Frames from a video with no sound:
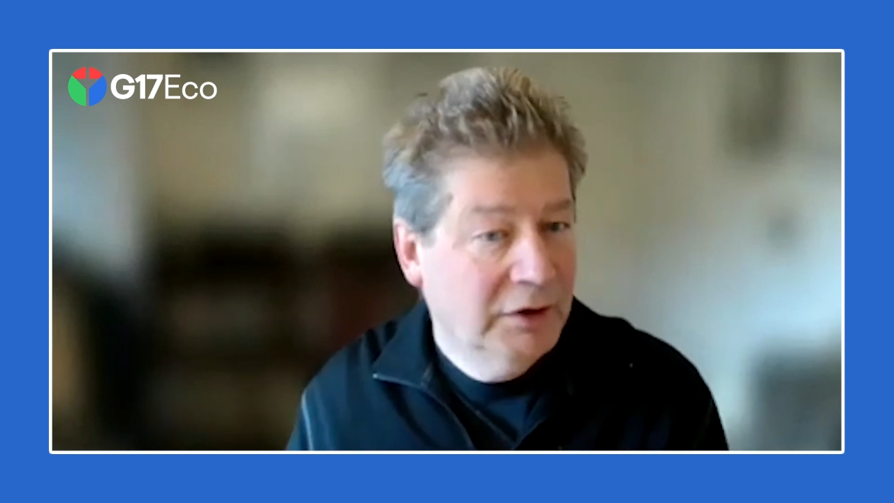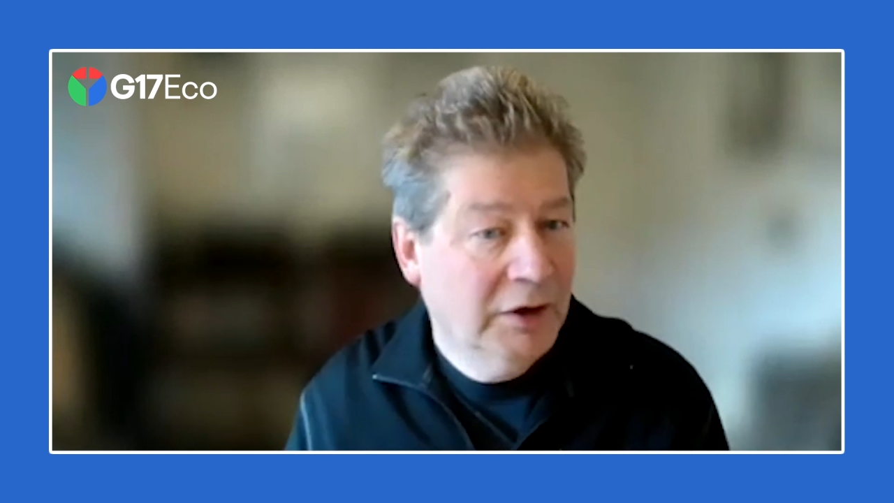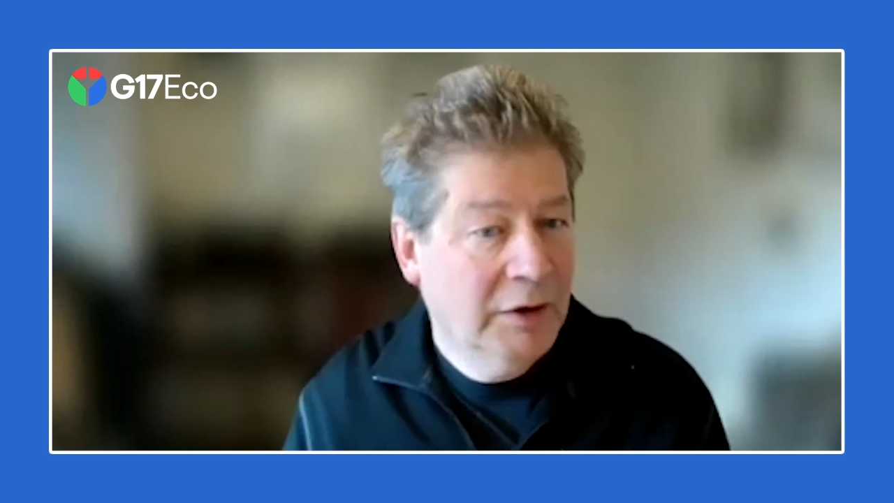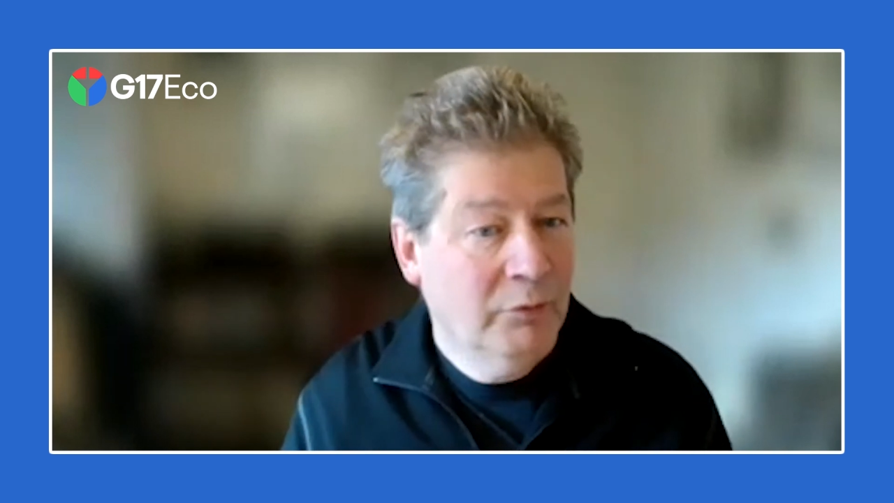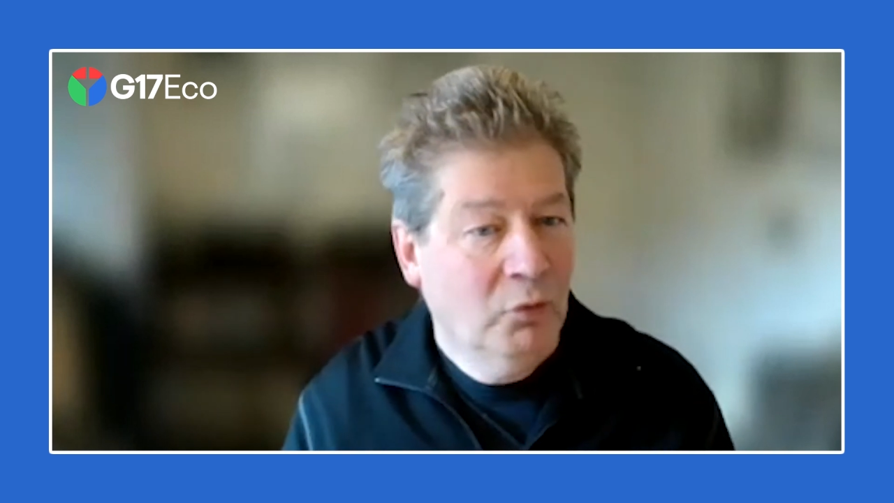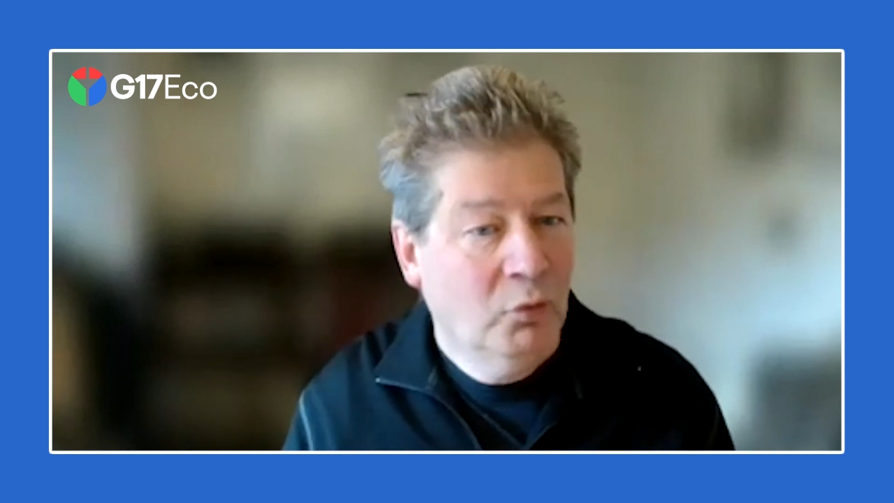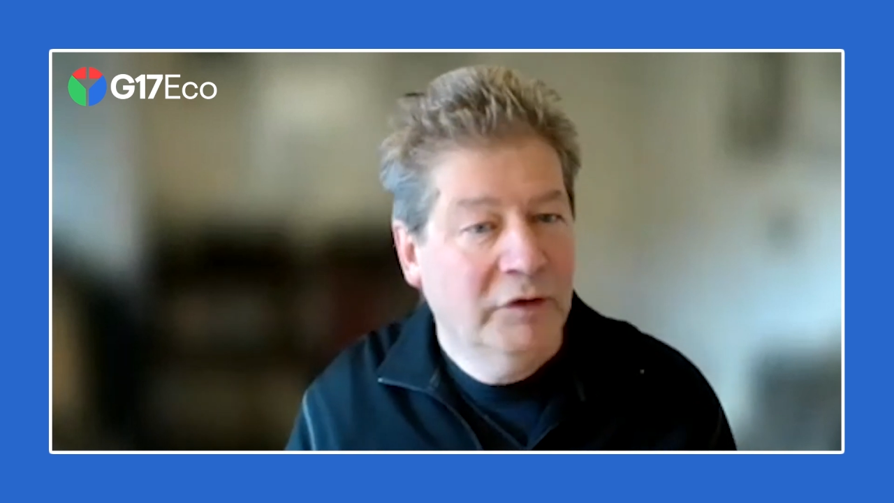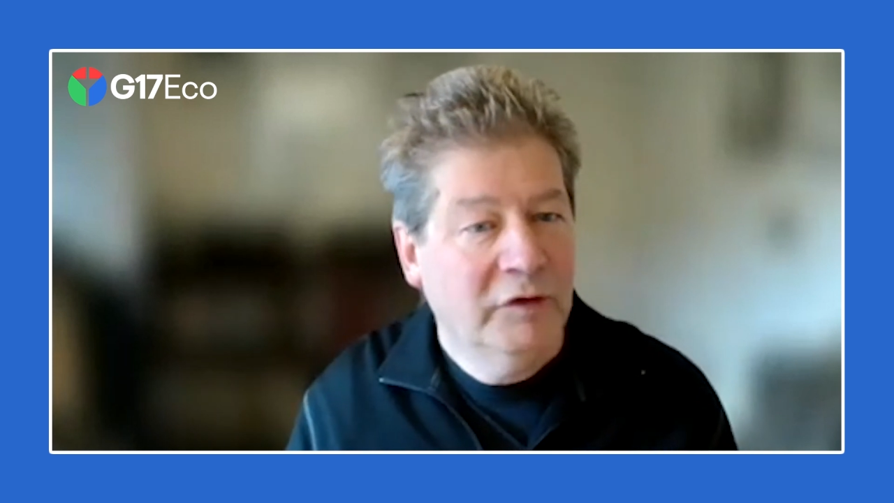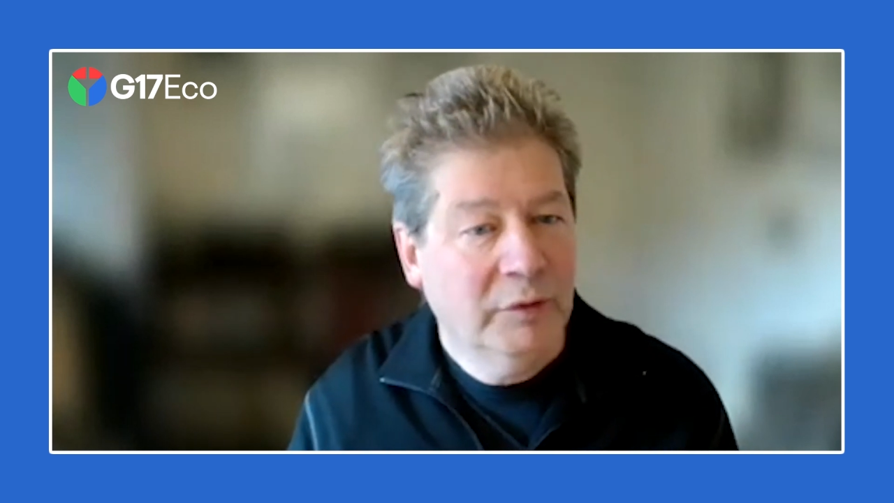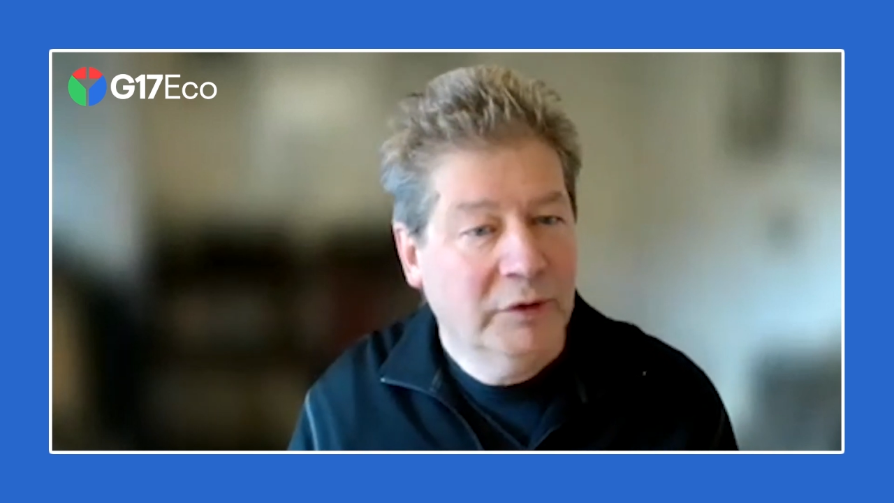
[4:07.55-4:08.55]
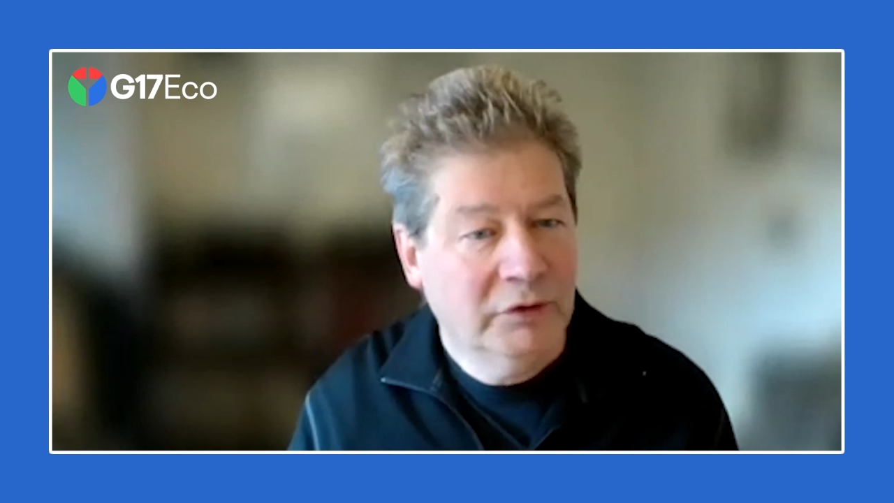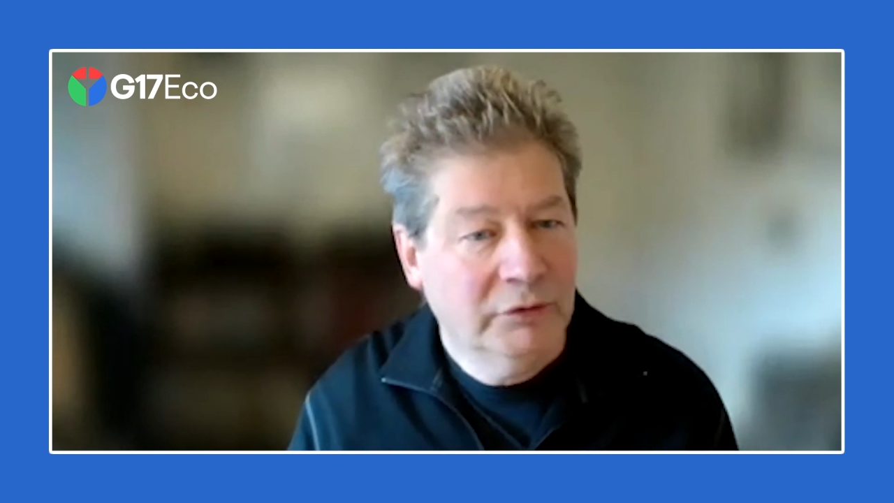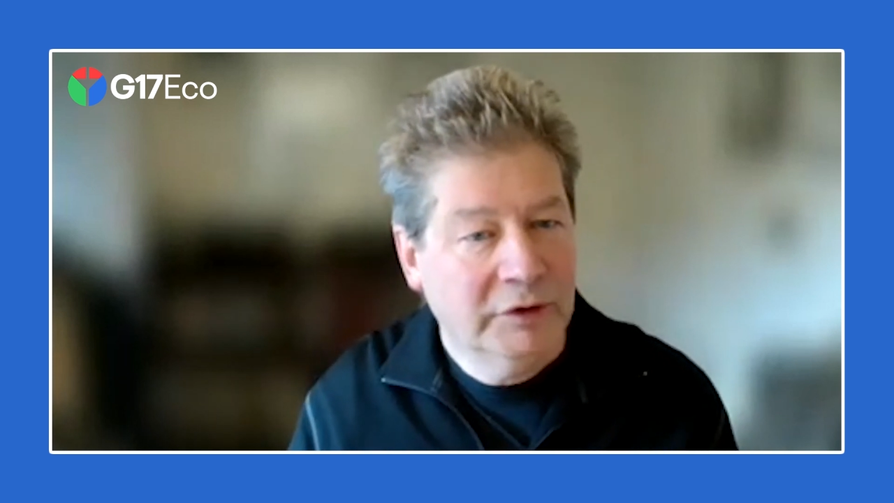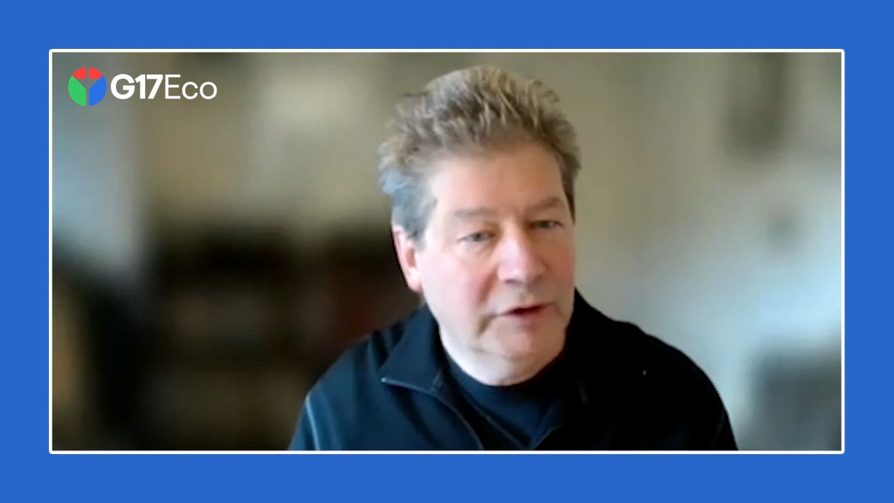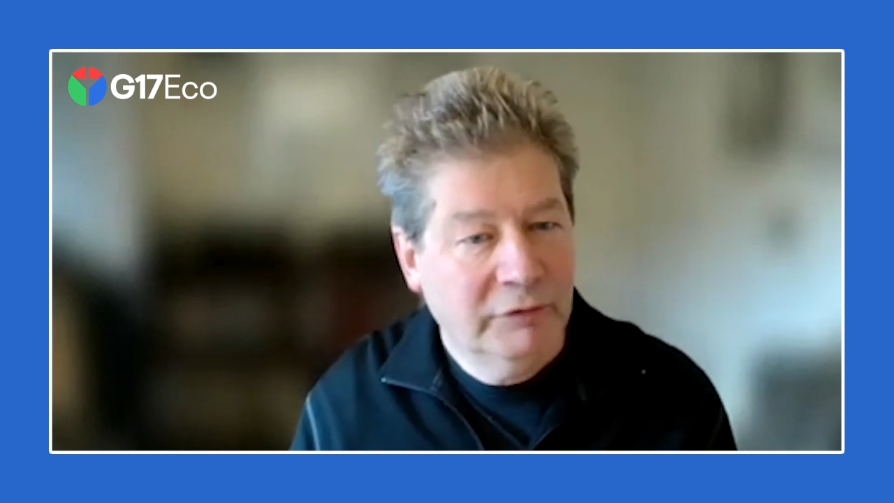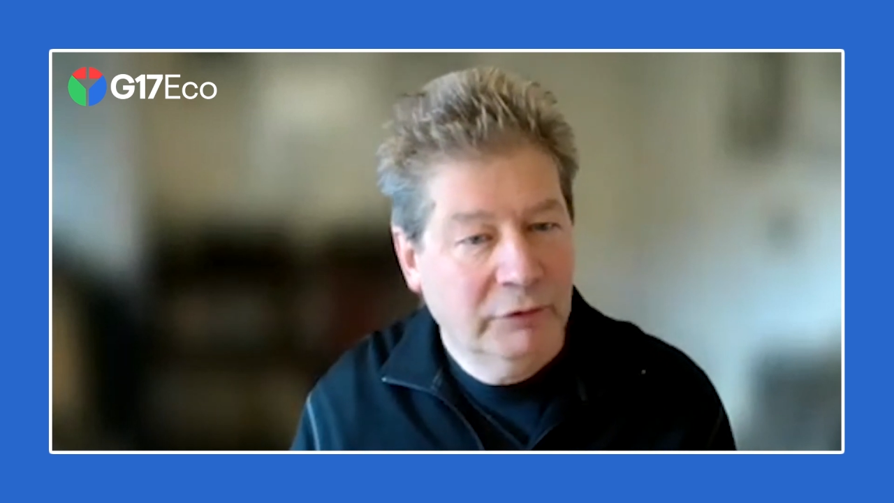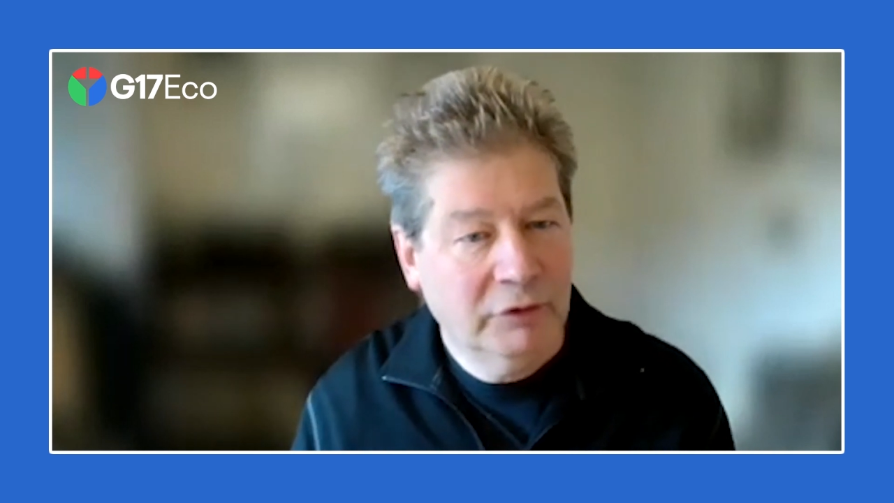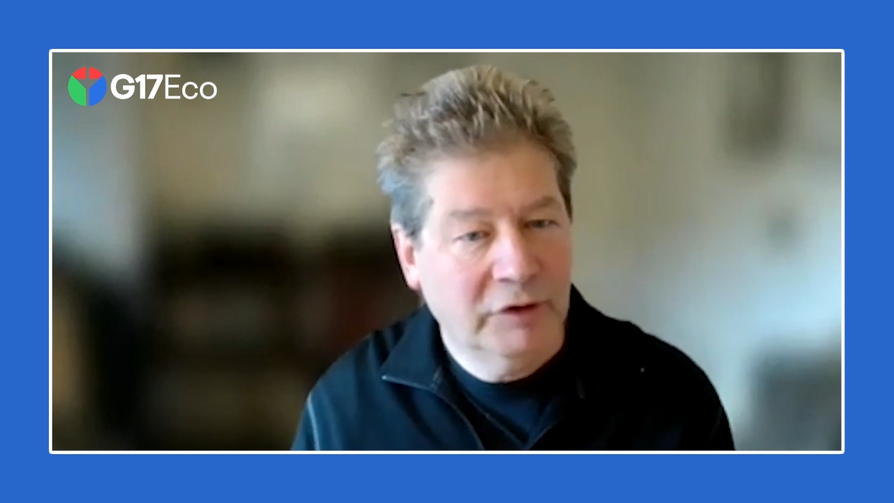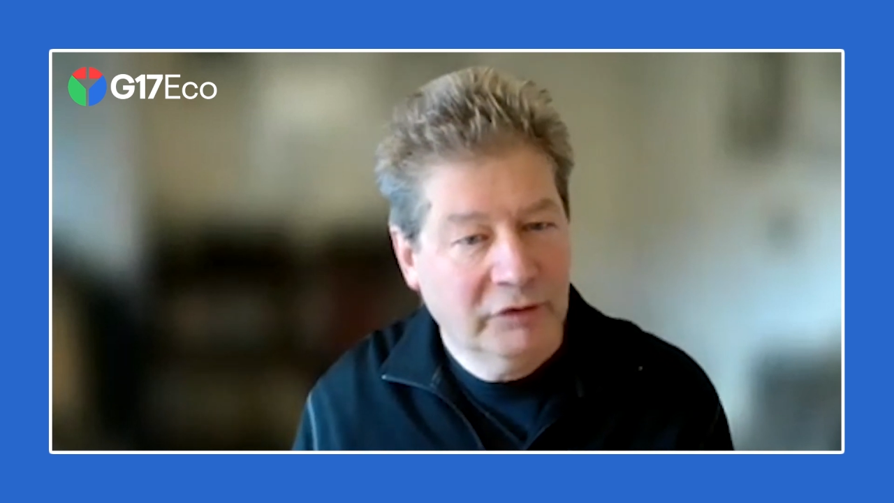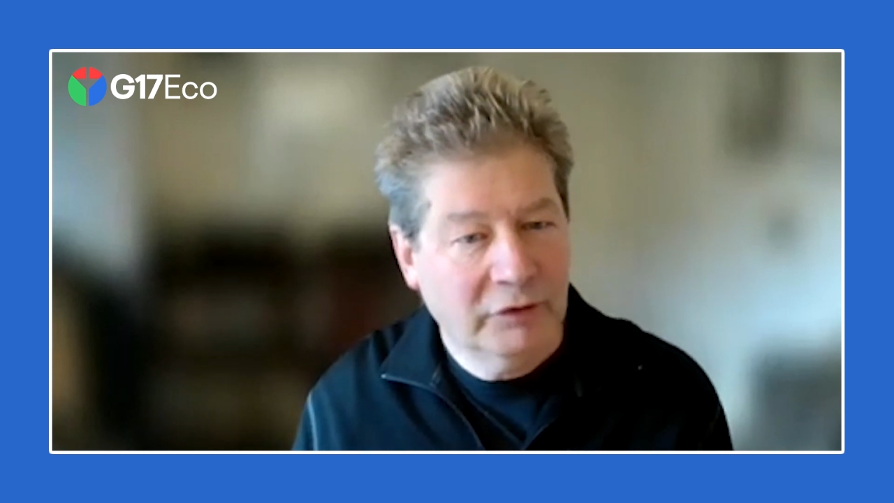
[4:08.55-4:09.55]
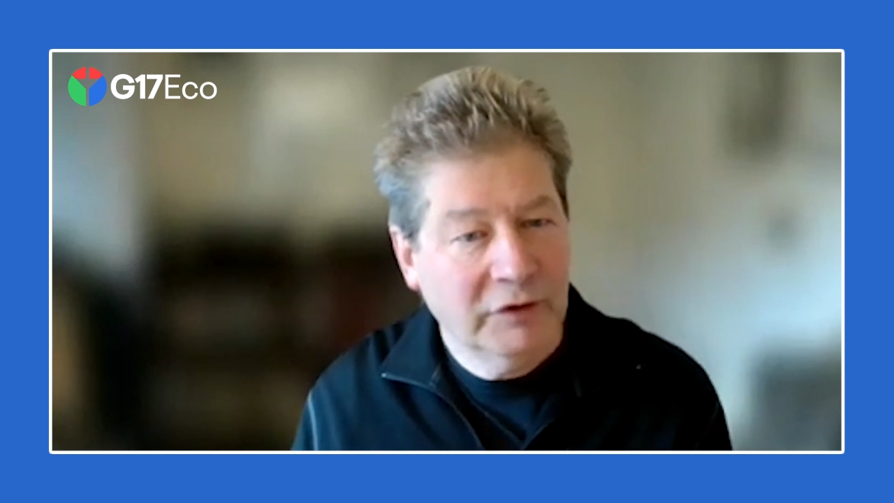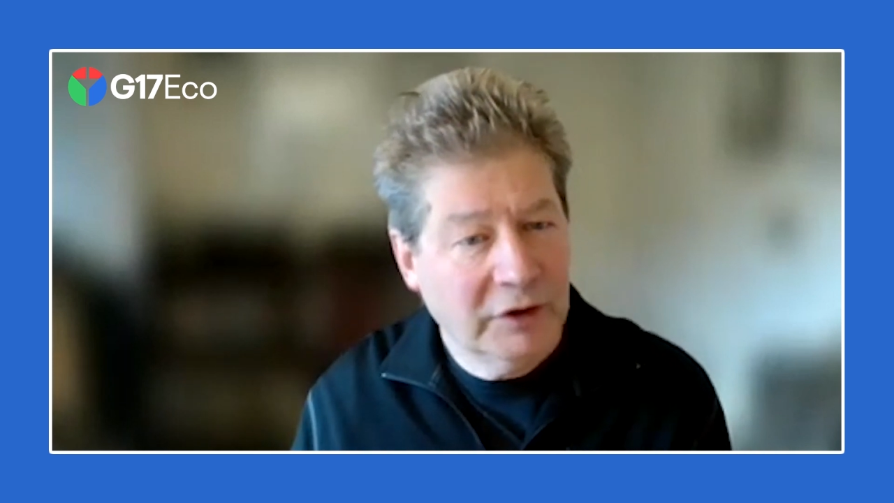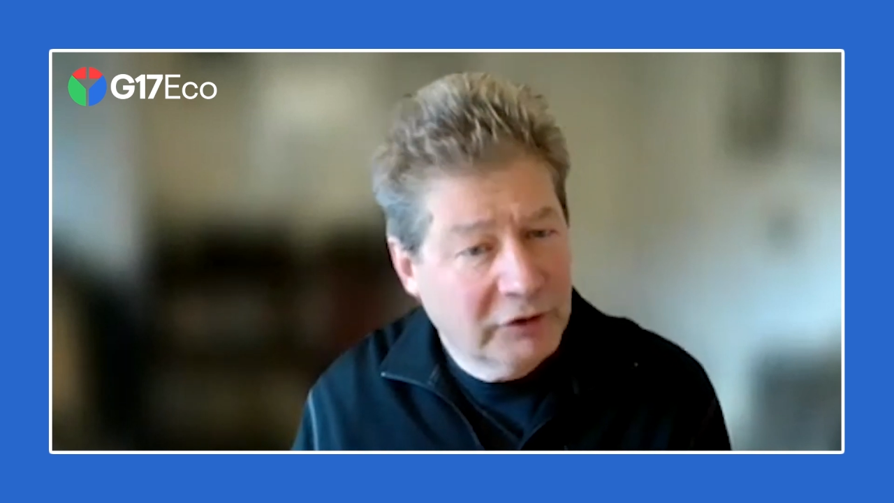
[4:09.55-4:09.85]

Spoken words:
ones which are really focused on there.